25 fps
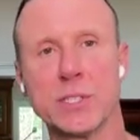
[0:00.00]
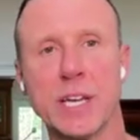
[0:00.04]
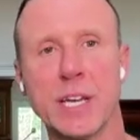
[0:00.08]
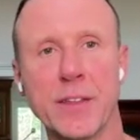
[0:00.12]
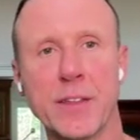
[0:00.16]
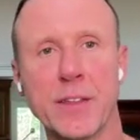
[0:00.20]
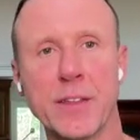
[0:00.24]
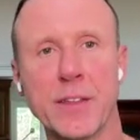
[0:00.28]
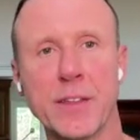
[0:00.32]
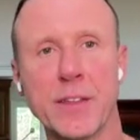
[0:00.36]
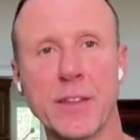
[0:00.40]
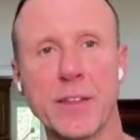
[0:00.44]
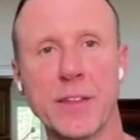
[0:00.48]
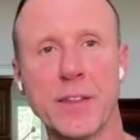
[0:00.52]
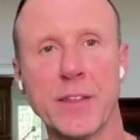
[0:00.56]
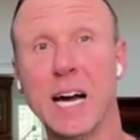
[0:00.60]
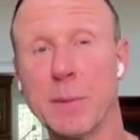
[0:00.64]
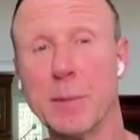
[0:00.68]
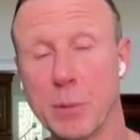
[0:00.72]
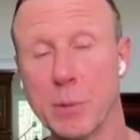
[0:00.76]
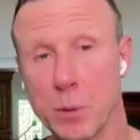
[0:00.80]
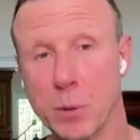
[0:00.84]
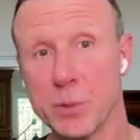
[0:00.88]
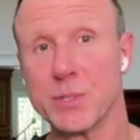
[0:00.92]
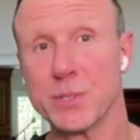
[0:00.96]
And I think at the
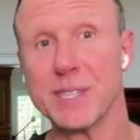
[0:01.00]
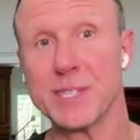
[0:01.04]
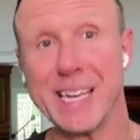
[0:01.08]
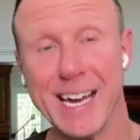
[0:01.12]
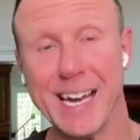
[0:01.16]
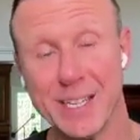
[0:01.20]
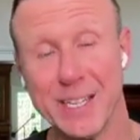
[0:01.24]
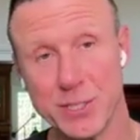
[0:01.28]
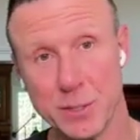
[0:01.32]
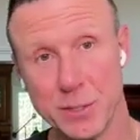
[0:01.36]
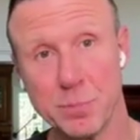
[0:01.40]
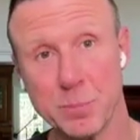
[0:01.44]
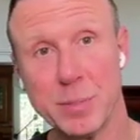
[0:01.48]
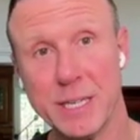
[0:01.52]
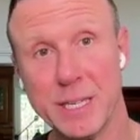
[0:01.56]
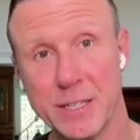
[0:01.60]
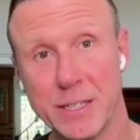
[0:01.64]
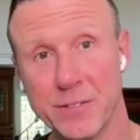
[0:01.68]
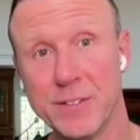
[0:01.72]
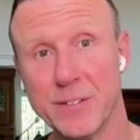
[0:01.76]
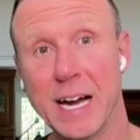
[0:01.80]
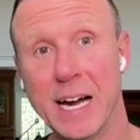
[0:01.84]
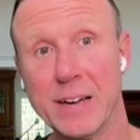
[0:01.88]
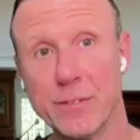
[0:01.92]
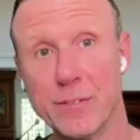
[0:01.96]
time it was the S&P
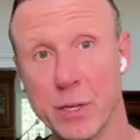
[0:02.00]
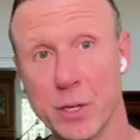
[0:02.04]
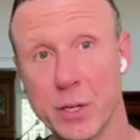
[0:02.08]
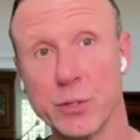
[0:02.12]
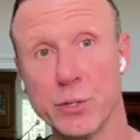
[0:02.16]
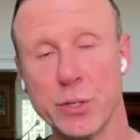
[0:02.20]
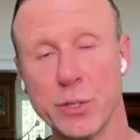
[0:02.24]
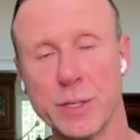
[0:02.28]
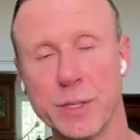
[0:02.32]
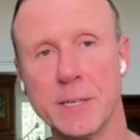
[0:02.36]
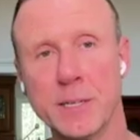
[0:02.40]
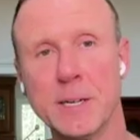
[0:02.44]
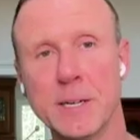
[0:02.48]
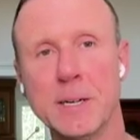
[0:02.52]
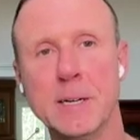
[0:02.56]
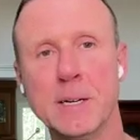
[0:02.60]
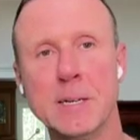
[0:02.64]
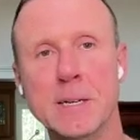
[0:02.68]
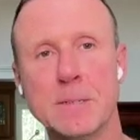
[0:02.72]
500.